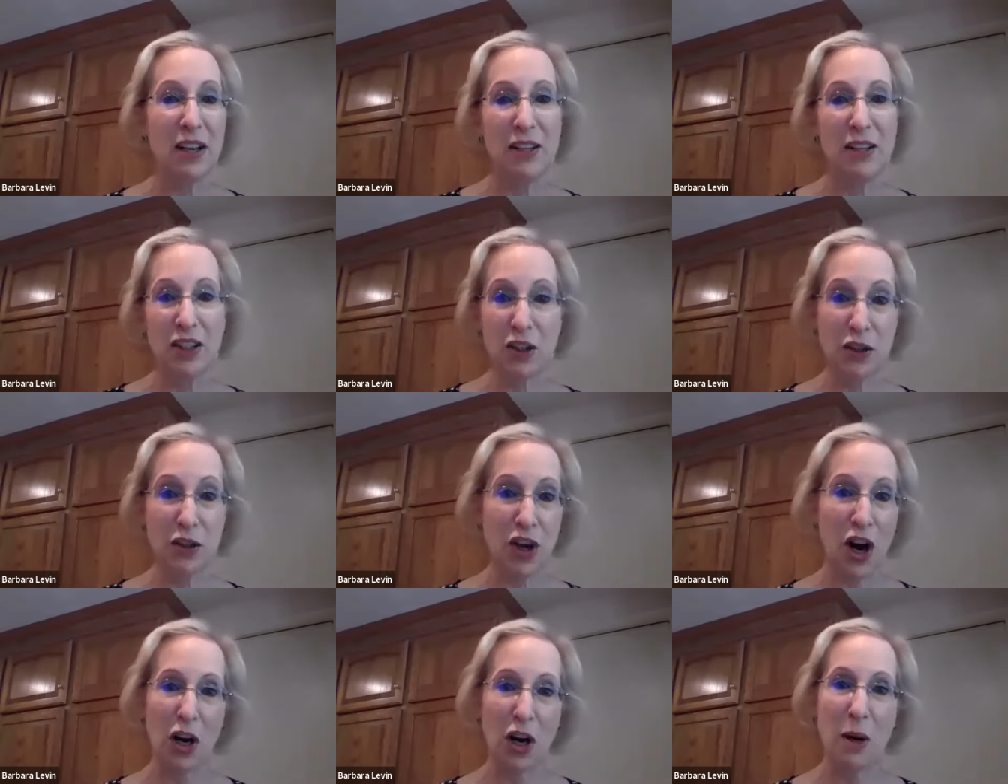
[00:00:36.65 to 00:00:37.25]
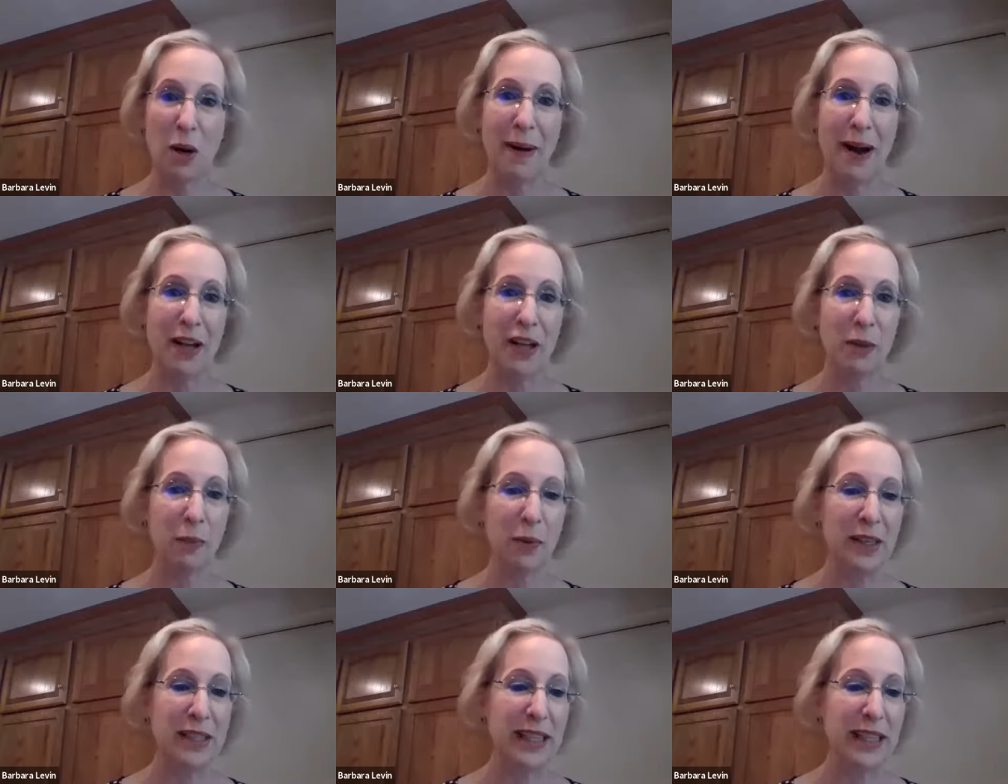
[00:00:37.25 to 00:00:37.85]
to talk about your
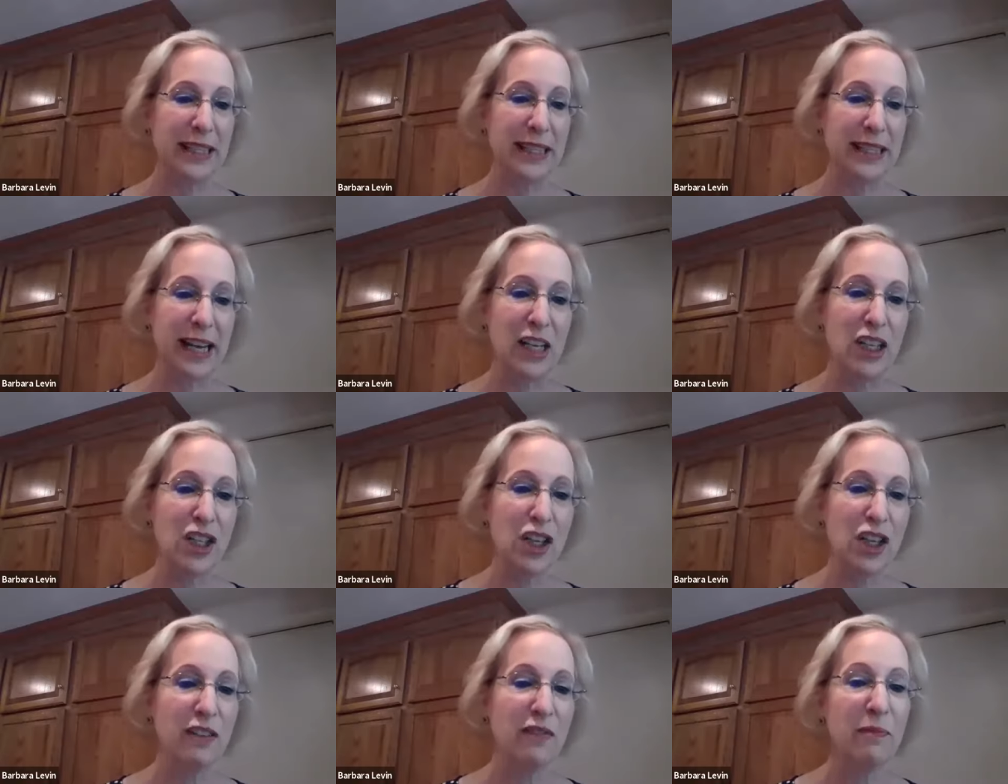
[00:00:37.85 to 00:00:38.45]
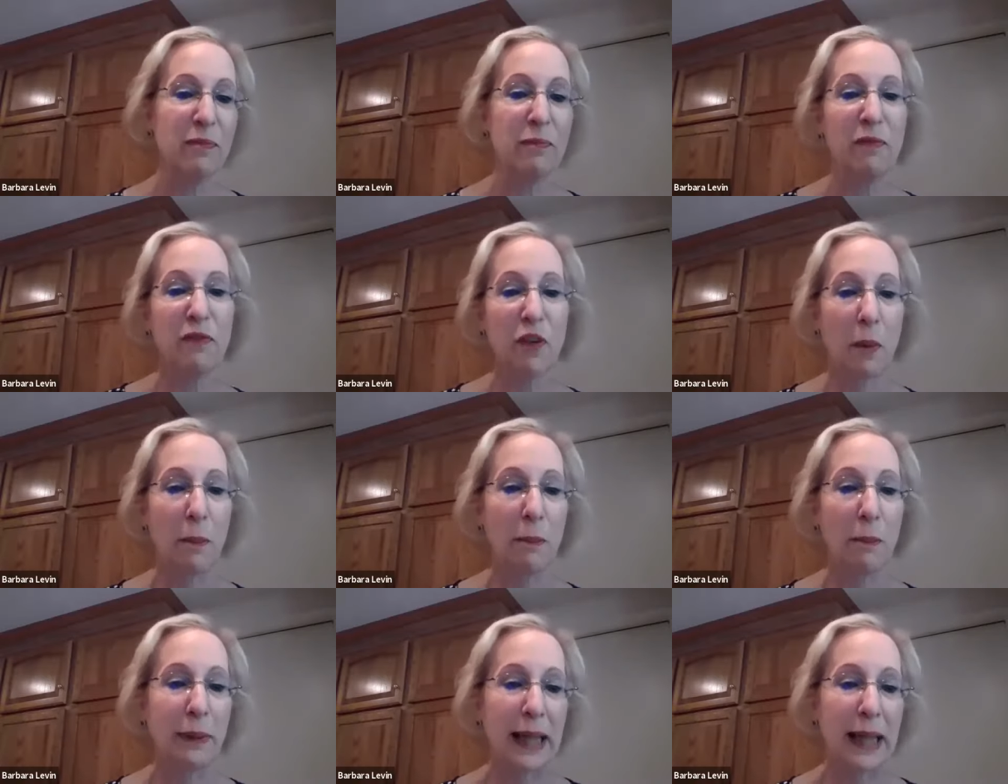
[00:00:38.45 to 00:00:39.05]
presentation of
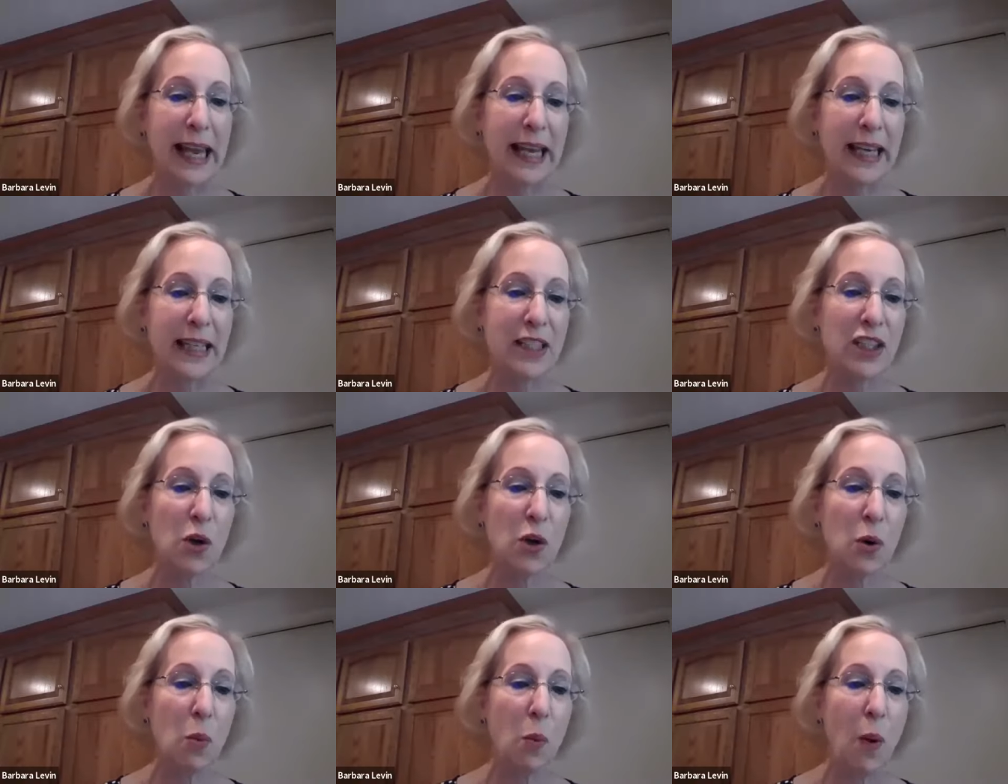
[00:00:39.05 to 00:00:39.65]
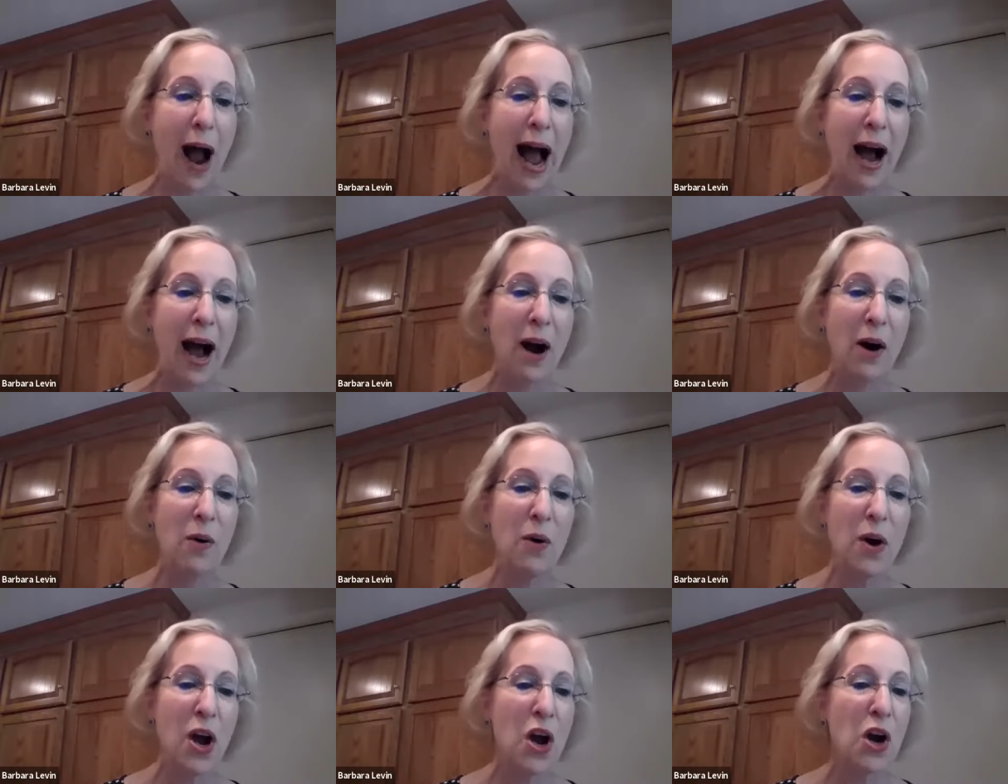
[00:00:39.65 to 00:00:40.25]
From Bland to
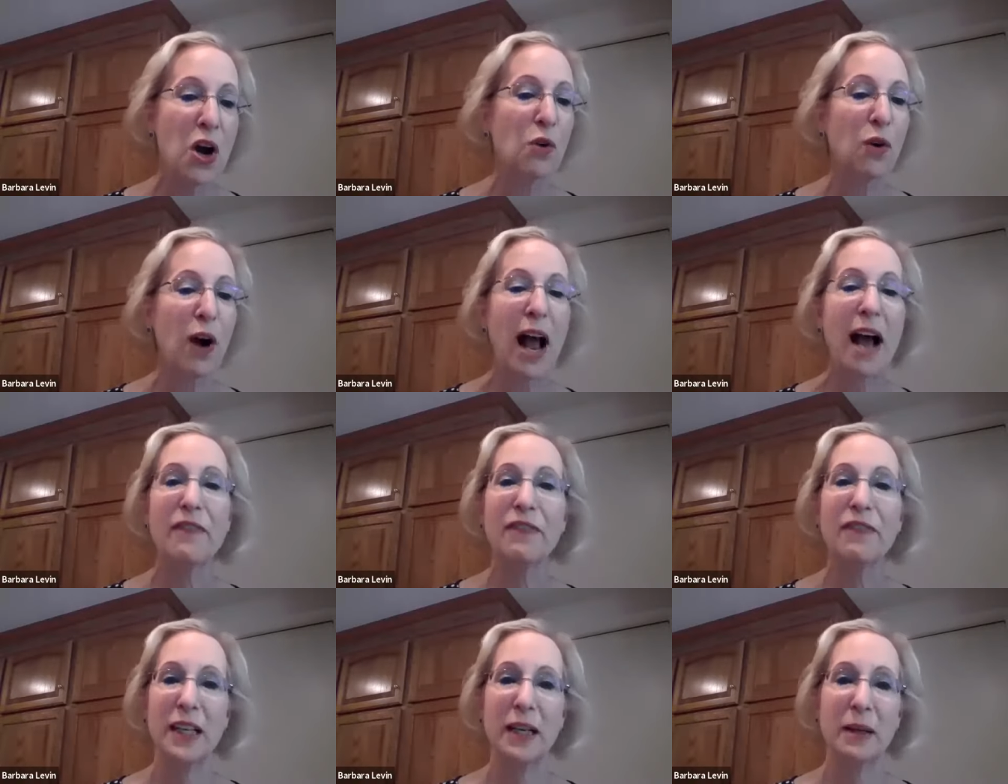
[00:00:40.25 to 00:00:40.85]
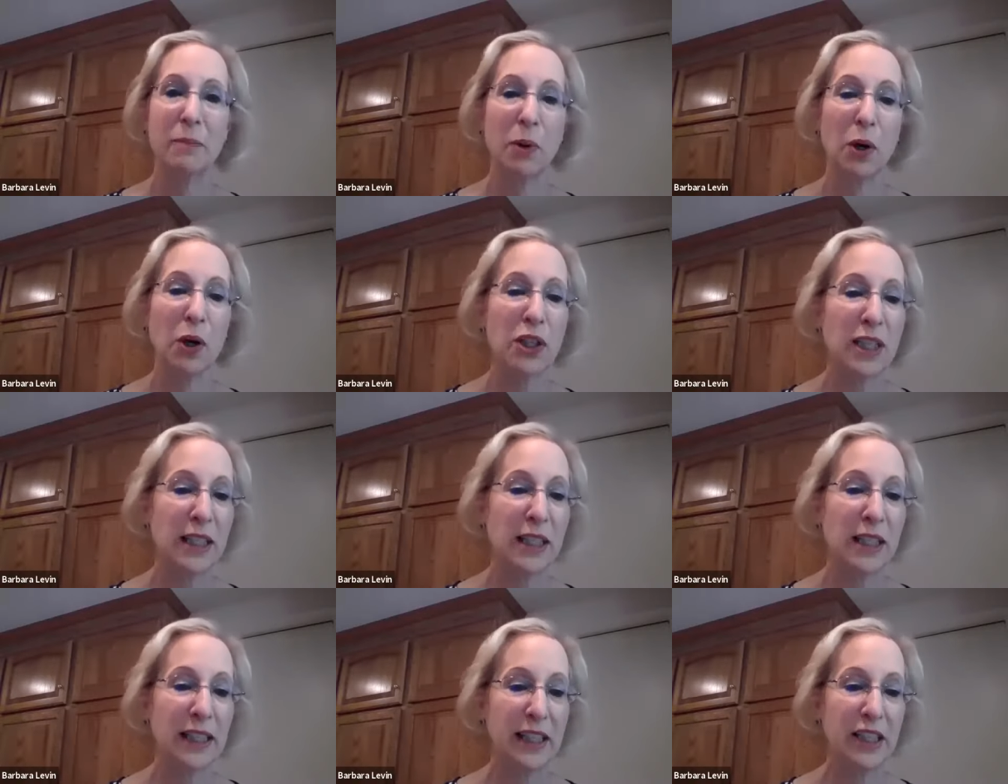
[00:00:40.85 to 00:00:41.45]
Wow Crafting
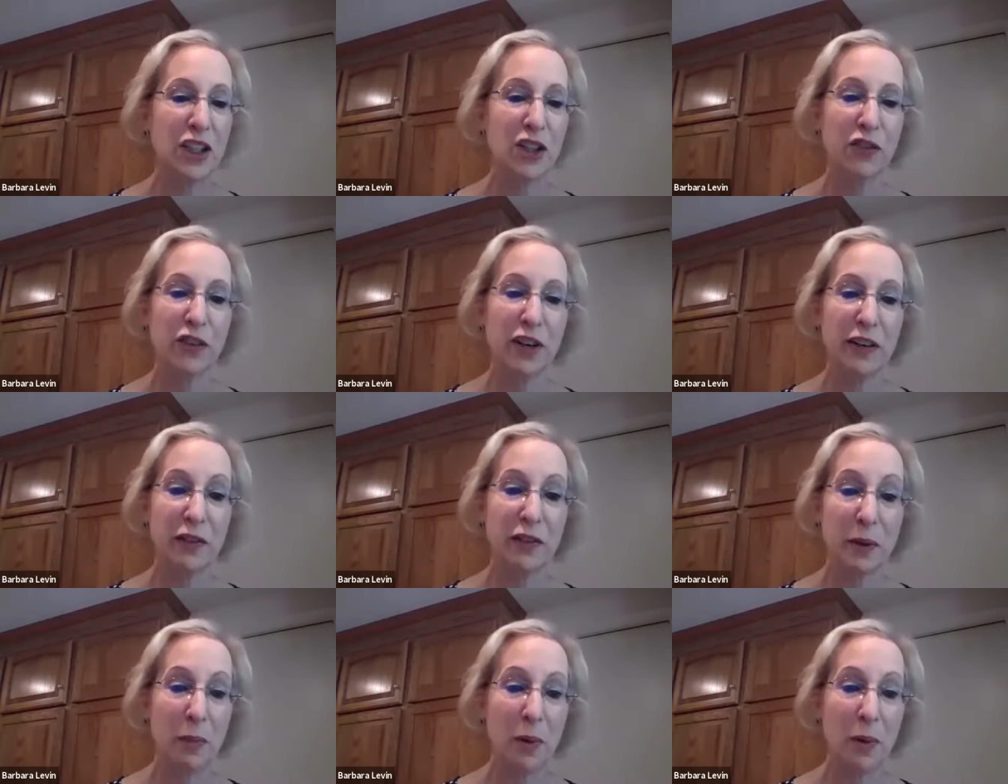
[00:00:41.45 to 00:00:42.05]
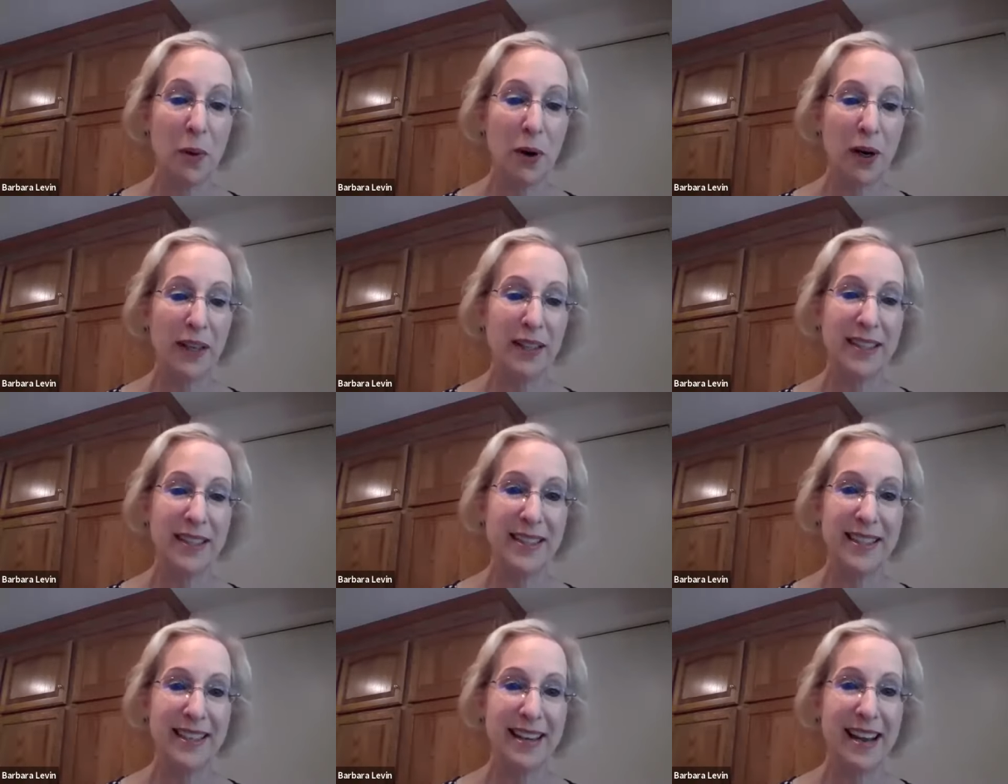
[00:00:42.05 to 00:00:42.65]
Personal Injury Reports.